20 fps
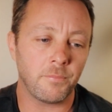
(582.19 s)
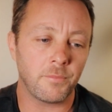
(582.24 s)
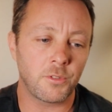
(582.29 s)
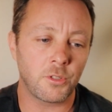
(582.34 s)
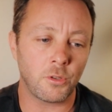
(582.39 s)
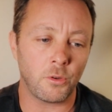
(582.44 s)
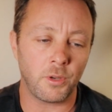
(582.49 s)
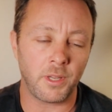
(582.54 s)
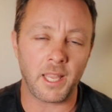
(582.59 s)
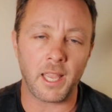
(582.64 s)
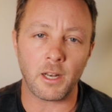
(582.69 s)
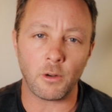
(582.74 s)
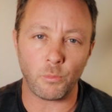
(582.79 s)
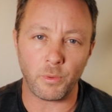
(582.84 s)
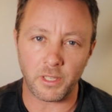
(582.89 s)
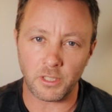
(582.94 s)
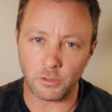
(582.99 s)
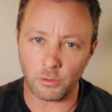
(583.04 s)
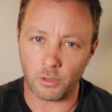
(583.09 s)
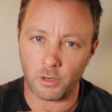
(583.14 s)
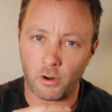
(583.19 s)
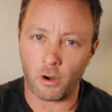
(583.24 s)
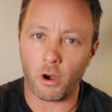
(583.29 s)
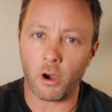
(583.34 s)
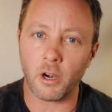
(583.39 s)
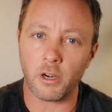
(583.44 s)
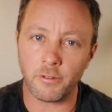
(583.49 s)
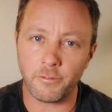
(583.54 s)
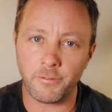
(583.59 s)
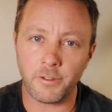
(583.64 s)
So again, we sort of
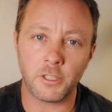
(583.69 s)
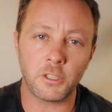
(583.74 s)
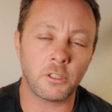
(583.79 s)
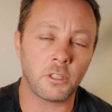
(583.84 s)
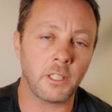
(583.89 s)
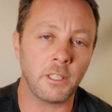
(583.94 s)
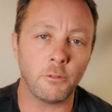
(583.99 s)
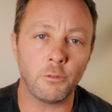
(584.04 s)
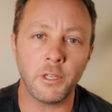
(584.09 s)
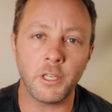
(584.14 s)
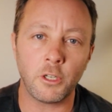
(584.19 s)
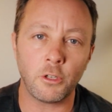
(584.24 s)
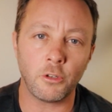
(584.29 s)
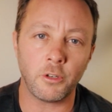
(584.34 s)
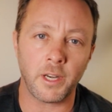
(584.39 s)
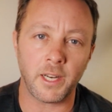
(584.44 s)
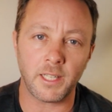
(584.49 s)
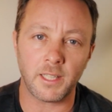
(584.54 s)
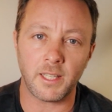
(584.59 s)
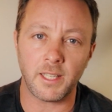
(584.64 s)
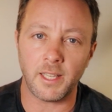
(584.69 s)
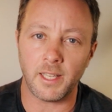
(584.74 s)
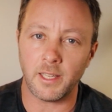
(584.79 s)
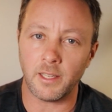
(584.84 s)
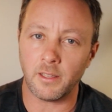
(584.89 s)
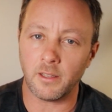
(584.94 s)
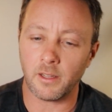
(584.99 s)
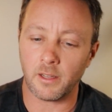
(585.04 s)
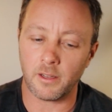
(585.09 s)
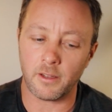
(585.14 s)
artificially recreate
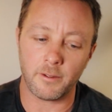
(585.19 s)
the